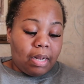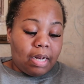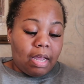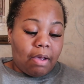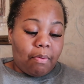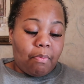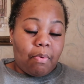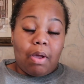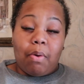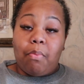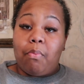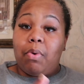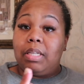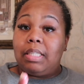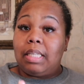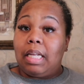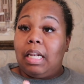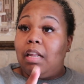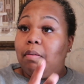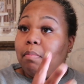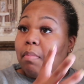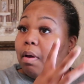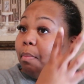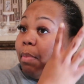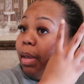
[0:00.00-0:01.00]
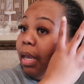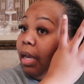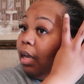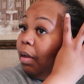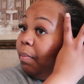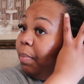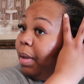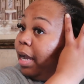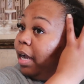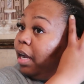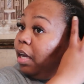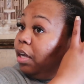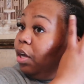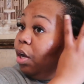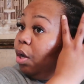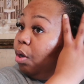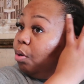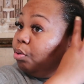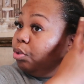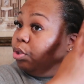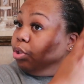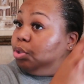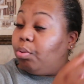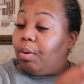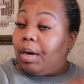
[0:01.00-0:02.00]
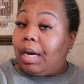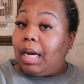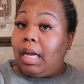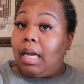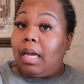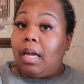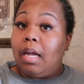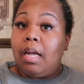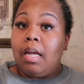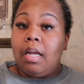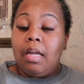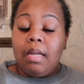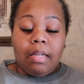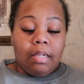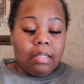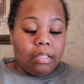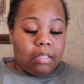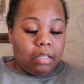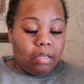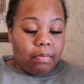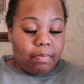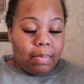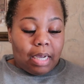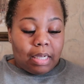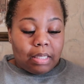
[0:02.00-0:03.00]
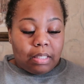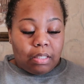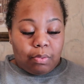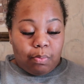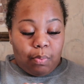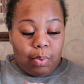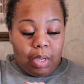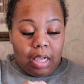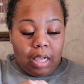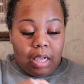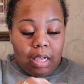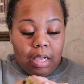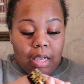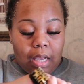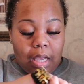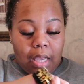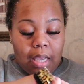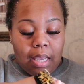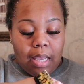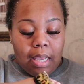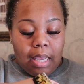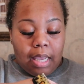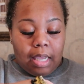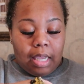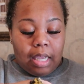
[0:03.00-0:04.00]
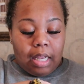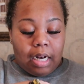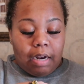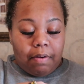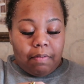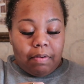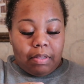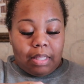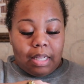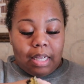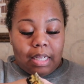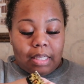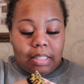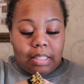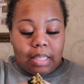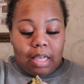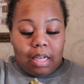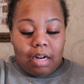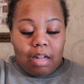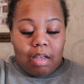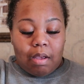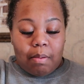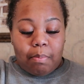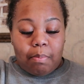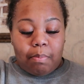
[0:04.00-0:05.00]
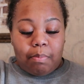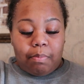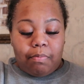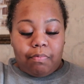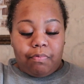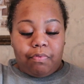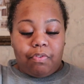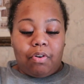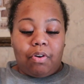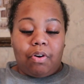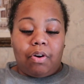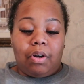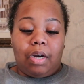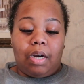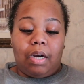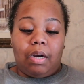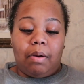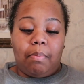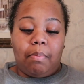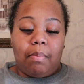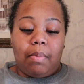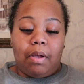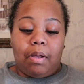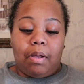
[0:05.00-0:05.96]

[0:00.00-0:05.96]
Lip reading: That way, once I leave my makeup, I can go straight to my suite and get everything set up for